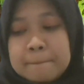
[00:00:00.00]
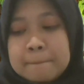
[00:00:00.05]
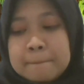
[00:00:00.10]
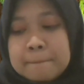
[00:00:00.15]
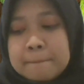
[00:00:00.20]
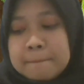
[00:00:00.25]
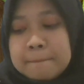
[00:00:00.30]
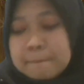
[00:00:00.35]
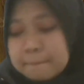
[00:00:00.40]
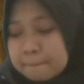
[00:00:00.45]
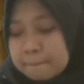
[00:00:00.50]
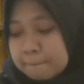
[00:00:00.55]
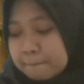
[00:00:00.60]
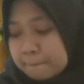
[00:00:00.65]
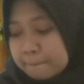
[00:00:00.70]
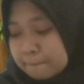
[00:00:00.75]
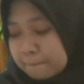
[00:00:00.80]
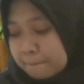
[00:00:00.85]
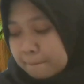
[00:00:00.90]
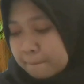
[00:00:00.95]

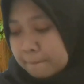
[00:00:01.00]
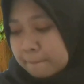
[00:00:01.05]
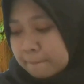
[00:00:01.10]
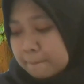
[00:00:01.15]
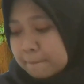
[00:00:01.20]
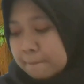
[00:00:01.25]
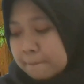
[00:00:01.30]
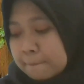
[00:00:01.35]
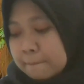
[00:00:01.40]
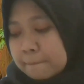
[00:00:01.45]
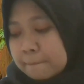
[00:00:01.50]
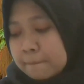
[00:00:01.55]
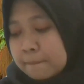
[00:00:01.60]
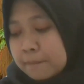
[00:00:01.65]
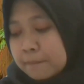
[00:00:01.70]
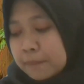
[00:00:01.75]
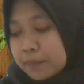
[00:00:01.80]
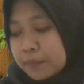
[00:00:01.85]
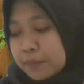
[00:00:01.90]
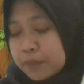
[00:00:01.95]

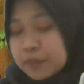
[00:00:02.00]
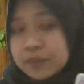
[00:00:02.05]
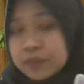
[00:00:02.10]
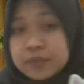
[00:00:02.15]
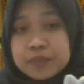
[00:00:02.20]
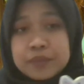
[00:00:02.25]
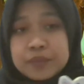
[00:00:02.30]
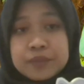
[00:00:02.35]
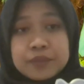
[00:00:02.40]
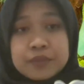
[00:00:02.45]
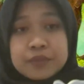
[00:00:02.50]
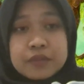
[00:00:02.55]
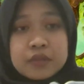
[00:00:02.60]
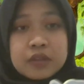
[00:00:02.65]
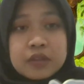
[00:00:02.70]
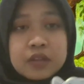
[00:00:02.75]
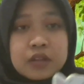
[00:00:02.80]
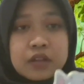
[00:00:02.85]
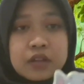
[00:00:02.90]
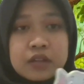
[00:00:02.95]

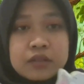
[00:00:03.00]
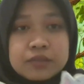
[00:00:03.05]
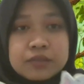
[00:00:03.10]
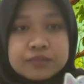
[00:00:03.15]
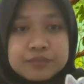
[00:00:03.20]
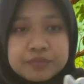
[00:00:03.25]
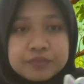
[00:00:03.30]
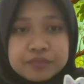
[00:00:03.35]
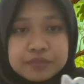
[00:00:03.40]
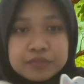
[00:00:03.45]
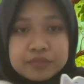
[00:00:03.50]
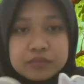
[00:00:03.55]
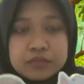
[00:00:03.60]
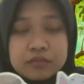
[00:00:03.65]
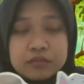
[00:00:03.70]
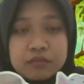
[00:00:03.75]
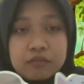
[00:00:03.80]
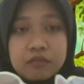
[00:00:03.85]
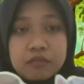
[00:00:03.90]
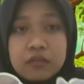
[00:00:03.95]

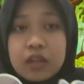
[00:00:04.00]
No one is speaking in this clip.